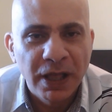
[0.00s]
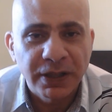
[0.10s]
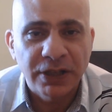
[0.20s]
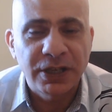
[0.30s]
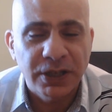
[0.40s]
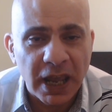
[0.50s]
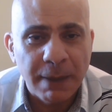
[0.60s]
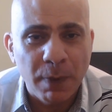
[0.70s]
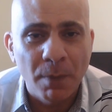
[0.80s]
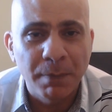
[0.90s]
than to
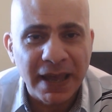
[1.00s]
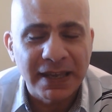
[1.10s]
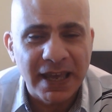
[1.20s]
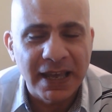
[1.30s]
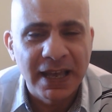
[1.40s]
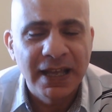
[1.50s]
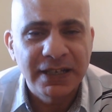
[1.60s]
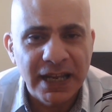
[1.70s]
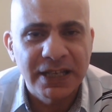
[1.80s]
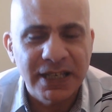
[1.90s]
keep on making
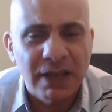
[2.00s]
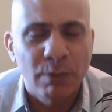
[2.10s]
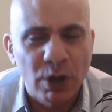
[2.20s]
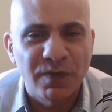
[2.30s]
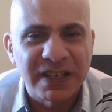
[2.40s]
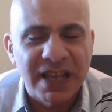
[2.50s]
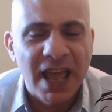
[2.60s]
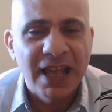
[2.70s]
DC movies.